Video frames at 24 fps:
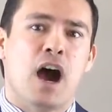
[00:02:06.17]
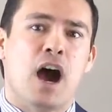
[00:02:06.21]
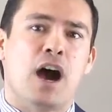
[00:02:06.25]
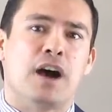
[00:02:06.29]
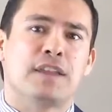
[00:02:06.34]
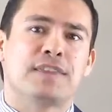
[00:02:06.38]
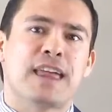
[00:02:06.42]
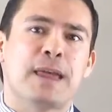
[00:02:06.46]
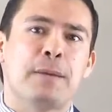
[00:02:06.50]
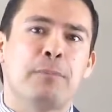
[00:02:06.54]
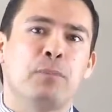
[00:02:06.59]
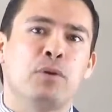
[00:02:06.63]

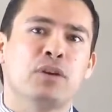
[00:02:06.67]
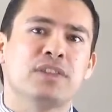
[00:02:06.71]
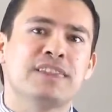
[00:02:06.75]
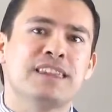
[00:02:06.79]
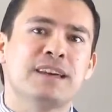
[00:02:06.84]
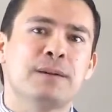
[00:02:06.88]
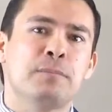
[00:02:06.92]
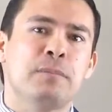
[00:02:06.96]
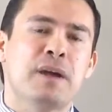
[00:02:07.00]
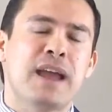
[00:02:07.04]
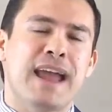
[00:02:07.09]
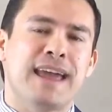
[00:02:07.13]
Uh, they put
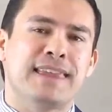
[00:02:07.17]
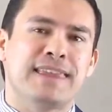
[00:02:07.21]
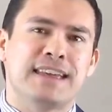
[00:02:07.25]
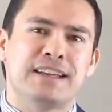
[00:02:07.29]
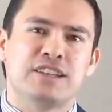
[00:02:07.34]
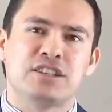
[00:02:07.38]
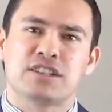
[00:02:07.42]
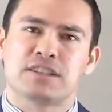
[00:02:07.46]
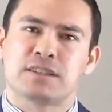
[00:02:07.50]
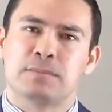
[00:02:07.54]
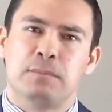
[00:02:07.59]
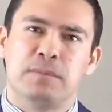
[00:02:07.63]
them and
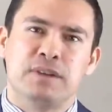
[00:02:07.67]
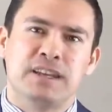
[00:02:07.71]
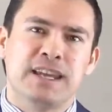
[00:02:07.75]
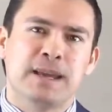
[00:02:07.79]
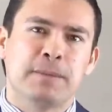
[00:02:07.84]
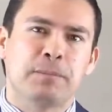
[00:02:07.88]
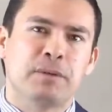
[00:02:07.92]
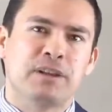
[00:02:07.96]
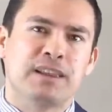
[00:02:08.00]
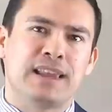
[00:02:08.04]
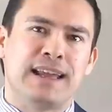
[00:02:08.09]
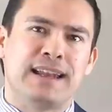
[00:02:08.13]
they just
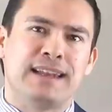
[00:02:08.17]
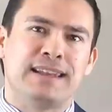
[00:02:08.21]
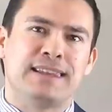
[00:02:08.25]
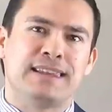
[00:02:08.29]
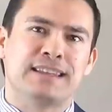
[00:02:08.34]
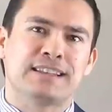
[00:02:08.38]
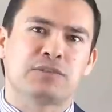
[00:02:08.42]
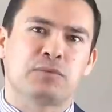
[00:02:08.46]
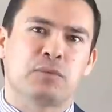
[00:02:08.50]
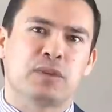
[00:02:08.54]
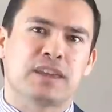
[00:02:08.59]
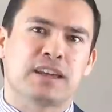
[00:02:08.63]
manipulated
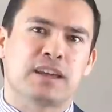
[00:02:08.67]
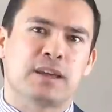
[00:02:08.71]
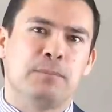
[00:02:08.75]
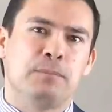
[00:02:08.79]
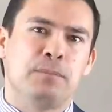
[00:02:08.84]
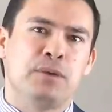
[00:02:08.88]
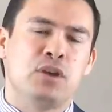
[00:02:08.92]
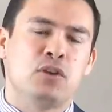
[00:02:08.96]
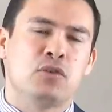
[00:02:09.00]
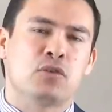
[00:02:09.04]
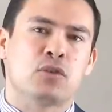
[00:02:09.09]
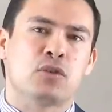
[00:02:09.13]
this with a
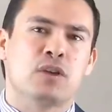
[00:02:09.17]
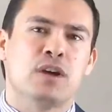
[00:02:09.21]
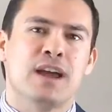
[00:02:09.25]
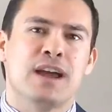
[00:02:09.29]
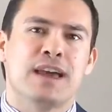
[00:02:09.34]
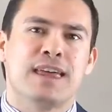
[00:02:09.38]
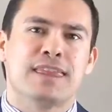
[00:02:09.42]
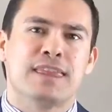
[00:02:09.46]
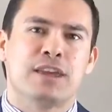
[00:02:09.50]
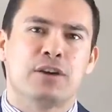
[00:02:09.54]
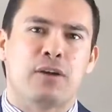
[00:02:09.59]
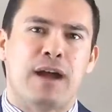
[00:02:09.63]
computer,
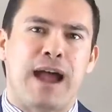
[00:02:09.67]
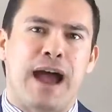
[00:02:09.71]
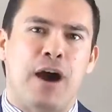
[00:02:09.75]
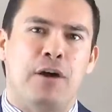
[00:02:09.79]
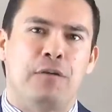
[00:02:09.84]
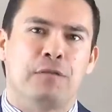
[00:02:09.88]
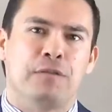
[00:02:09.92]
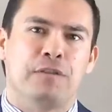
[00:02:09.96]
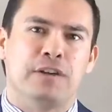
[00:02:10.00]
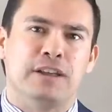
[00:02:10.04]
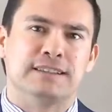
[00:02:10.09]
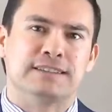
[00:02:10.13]
their
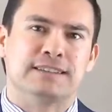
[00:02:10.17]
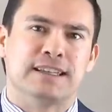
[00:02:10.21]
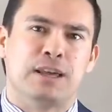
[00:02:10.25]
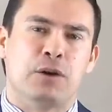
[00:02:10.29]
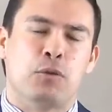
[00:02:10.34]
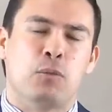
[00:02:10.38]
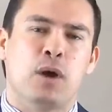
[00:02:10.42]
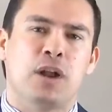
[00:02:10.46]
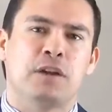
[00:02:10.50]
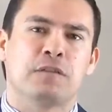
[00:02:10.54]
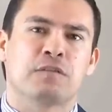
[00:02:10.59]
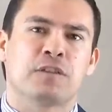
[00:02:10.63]
outfits, and
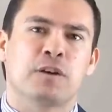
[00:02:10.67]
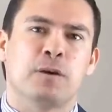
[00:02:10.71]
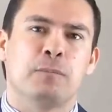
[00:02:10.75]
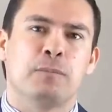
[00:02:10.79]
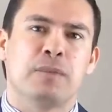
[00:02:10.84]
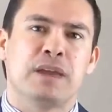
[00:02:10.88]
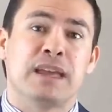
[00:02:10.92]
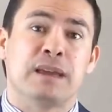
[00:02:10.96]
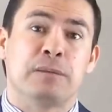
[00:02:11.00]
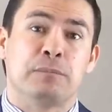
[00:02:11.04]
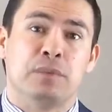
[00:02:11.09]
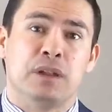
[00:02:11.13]
it went from
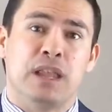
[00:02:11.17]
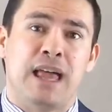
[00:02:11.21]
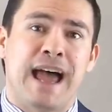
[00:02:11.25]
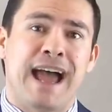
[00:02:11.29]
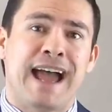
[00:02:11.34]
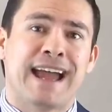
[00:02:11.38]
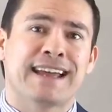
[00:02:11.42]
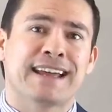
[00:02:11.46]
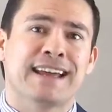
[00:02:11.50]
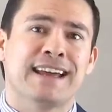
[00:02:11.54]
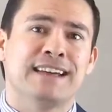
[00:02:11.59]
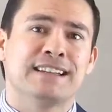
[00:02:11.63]
being
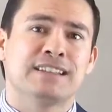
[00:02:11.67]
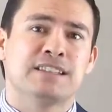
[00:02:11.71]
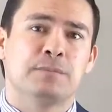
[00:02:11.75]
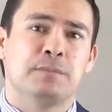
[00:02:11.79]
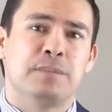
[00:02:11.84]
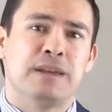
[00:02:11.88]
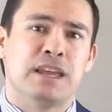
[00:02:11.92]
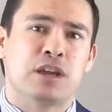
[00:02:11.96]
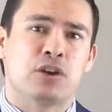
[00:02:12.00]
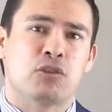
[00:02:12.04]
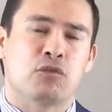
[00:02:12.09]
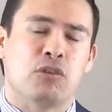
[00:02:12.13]
black to
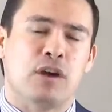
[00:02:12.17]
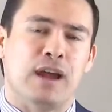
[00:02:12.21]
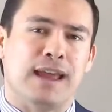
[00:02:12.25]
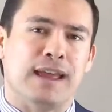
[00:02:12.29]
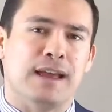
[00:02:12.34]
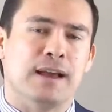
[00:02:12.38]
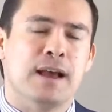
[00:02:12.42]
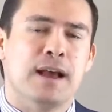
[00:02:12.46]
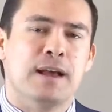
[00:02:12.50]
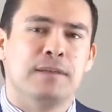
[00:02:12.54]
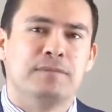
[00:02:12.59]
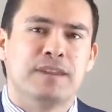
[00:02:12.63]
being gray.